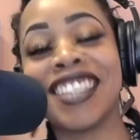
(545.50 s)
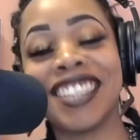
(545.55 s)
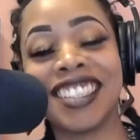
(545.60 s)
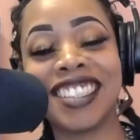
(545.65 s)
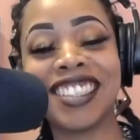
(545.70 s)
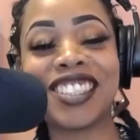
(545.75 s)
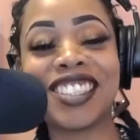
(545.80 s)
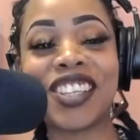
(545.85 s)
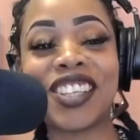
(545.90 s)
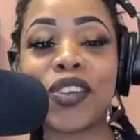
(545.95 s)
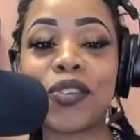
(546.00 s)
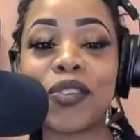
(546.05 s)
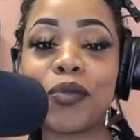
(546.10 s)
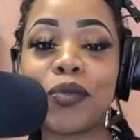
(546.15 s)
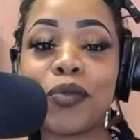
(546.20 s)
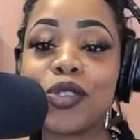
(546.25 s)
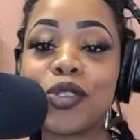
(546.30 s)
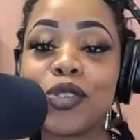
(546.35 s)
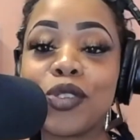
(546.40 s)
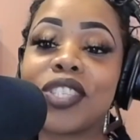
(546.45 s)
So,
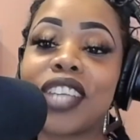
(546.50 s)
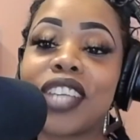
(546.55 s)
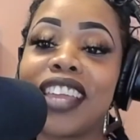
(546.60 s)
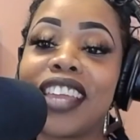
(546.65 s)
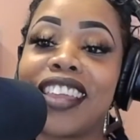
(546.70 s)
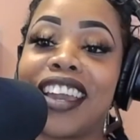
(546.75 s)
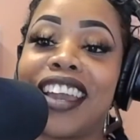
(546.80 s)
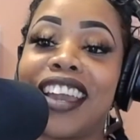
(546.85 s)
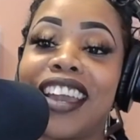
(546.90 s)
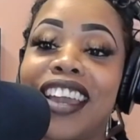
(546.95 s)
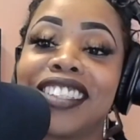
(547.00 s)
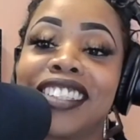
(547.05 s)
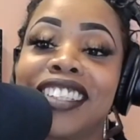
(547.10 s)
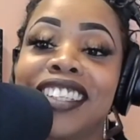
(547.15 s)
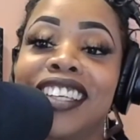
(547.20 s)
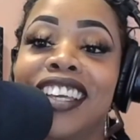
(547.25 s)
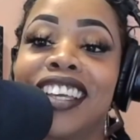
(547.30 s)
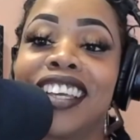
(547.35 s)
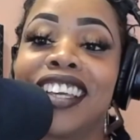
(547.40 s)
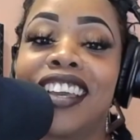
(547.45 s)
would you say that
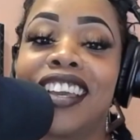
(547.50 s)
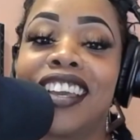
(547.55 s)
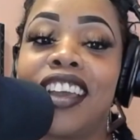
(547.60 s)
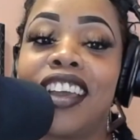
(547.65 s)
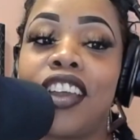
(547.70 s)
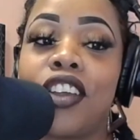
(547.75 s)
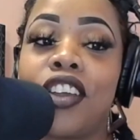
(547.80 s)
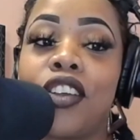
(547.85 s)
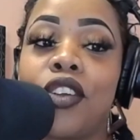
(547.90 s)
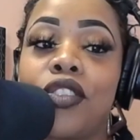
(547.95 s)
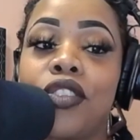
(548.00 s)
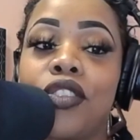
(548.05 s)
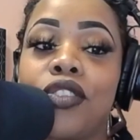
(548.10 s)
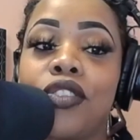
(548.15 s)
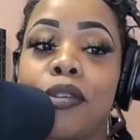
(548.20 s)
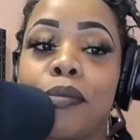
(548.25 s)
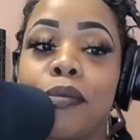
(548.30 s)
the